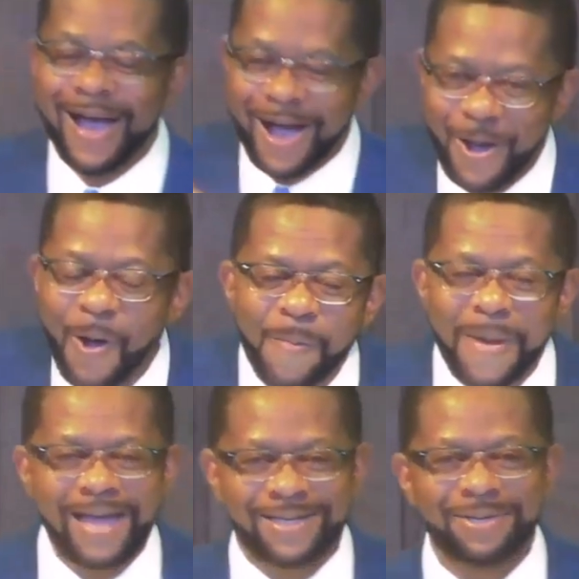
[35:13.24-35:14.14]
go
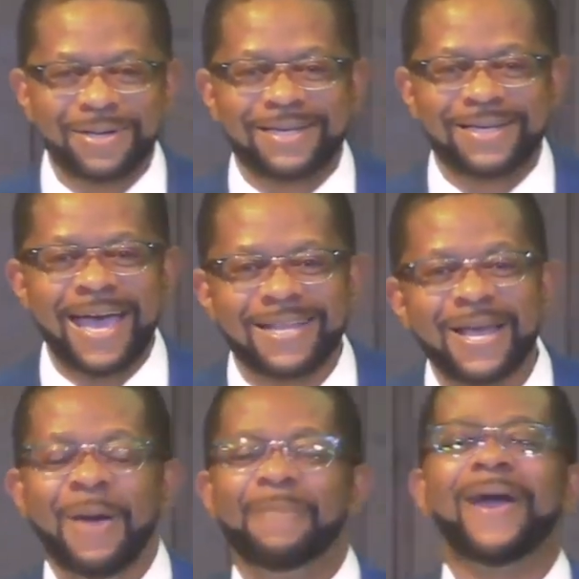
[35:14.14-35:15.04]
back to the text,
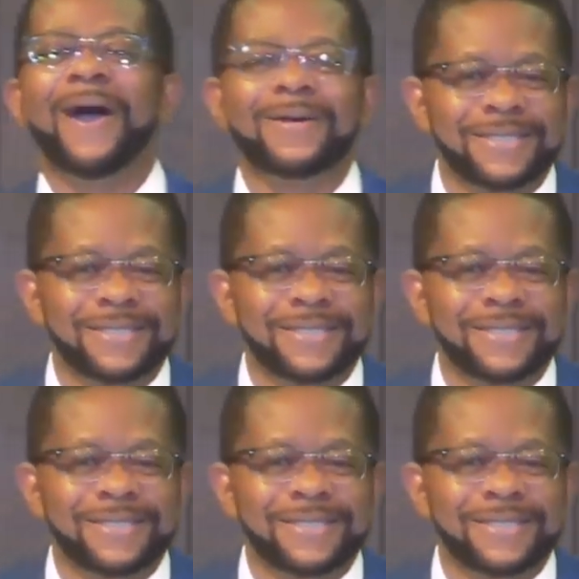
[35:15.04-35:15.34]
because